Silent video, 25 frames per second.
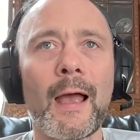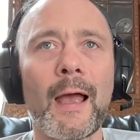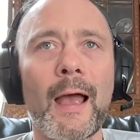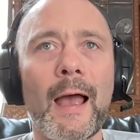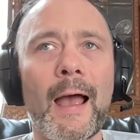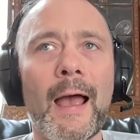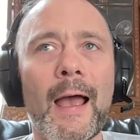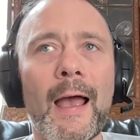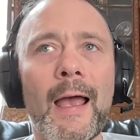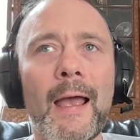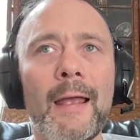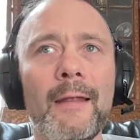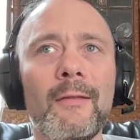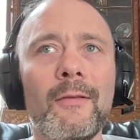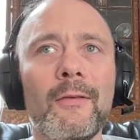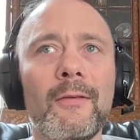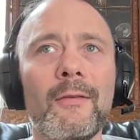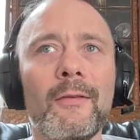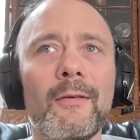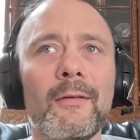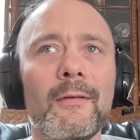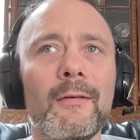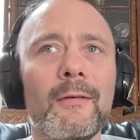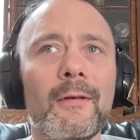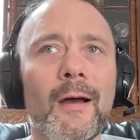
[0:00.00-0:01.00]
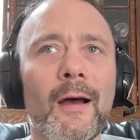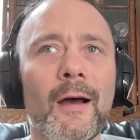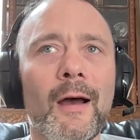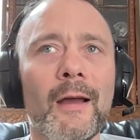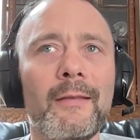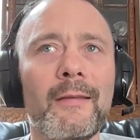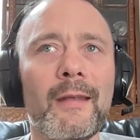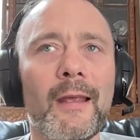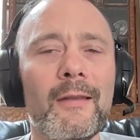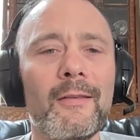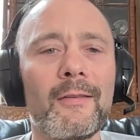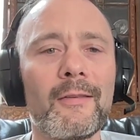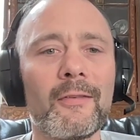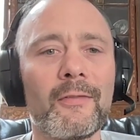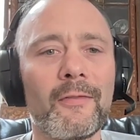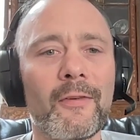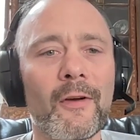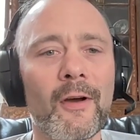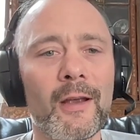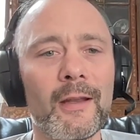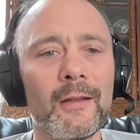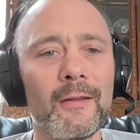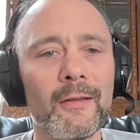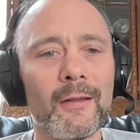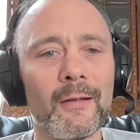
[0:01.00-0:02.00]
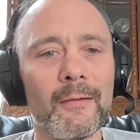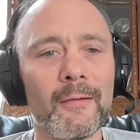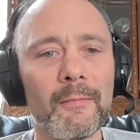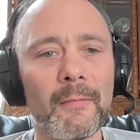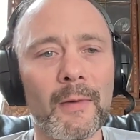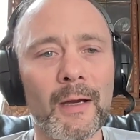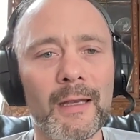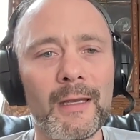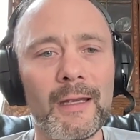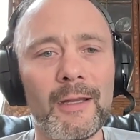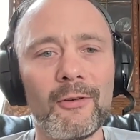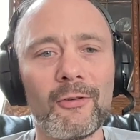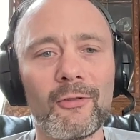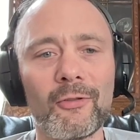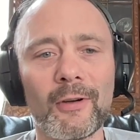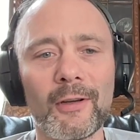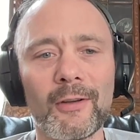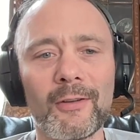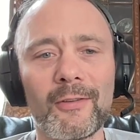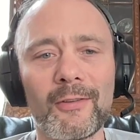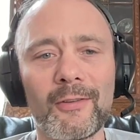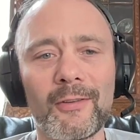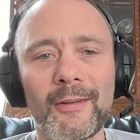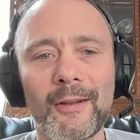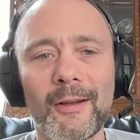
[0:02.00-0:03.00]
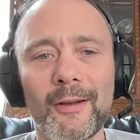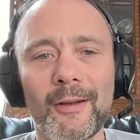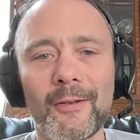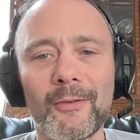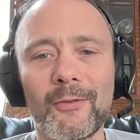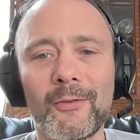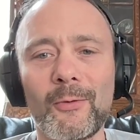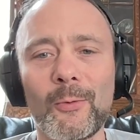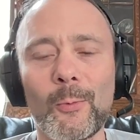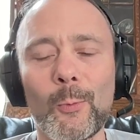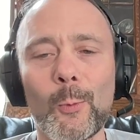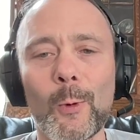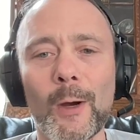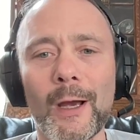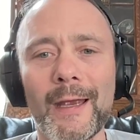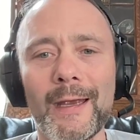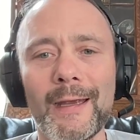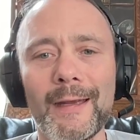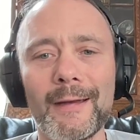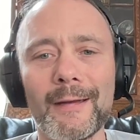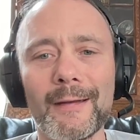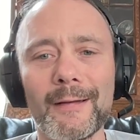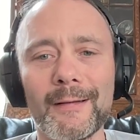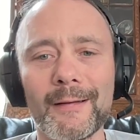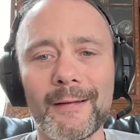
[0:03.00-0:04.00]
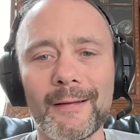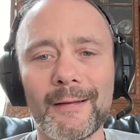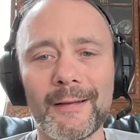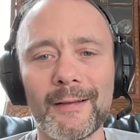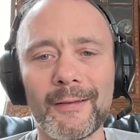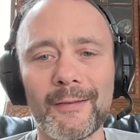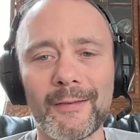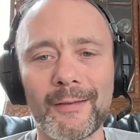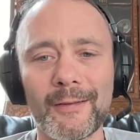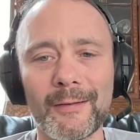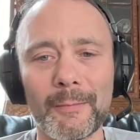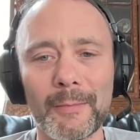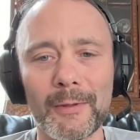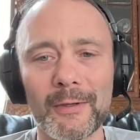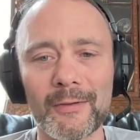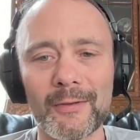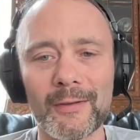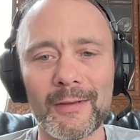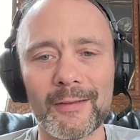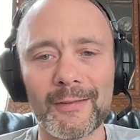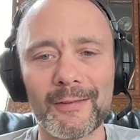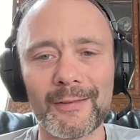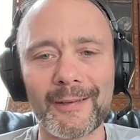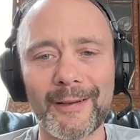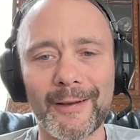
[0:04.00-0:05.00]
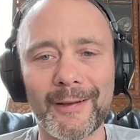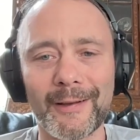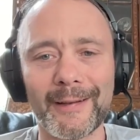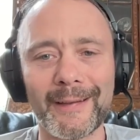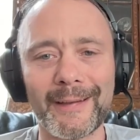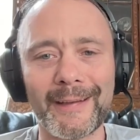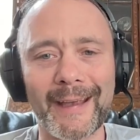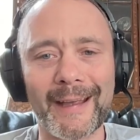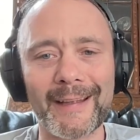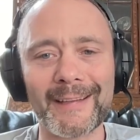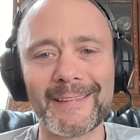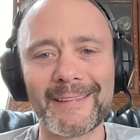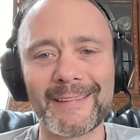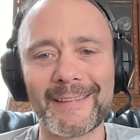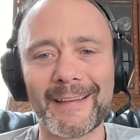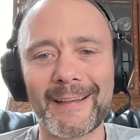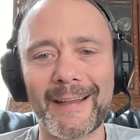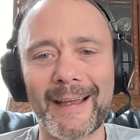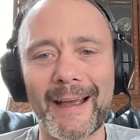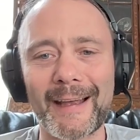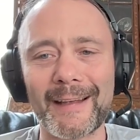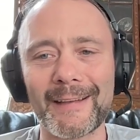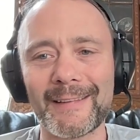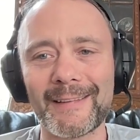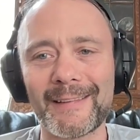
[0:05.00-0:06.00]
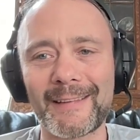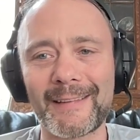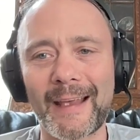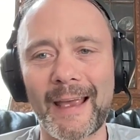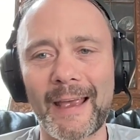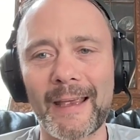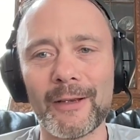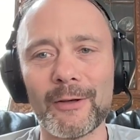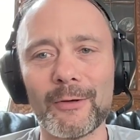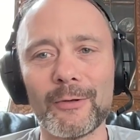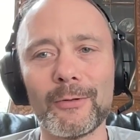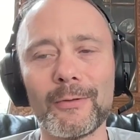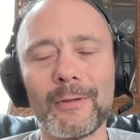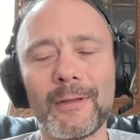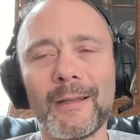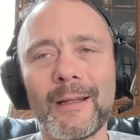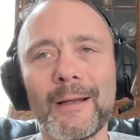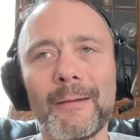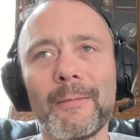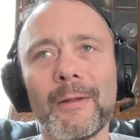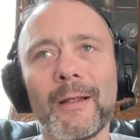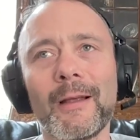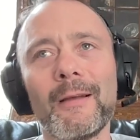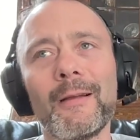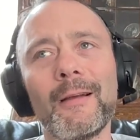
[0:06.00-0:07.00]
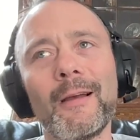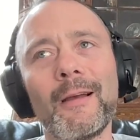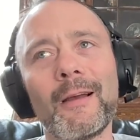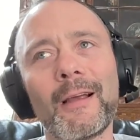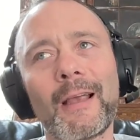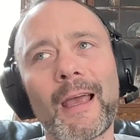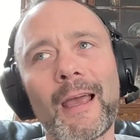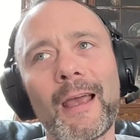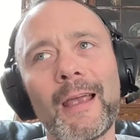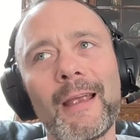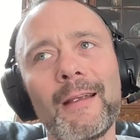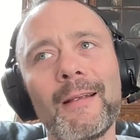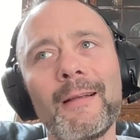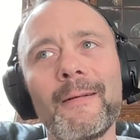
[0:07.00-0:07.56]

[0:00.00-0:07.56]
And I tend to find that my interest starts to wane as the business kind of gets to that scale. And I'm like, okay.